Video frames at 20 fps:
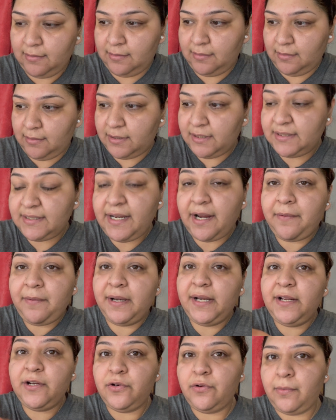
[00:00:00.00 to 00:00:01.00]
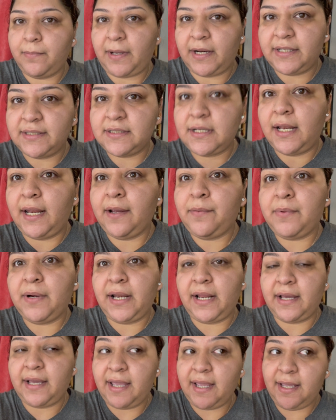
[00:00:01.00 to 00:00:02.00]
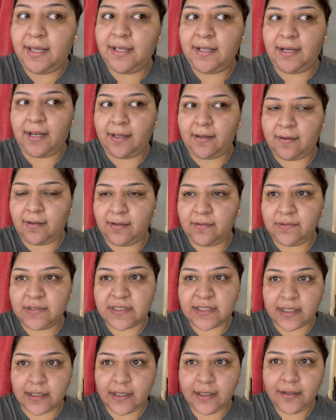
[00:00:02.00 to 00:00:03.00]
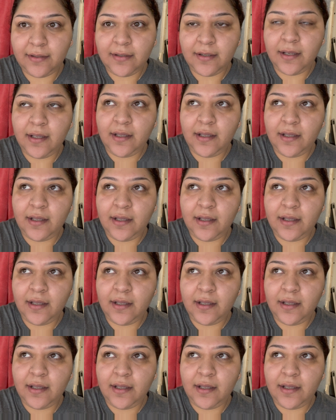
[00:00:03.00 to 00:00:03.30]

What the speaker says: because they already knew about it. It's not like we're like, hey, like all of a sudden.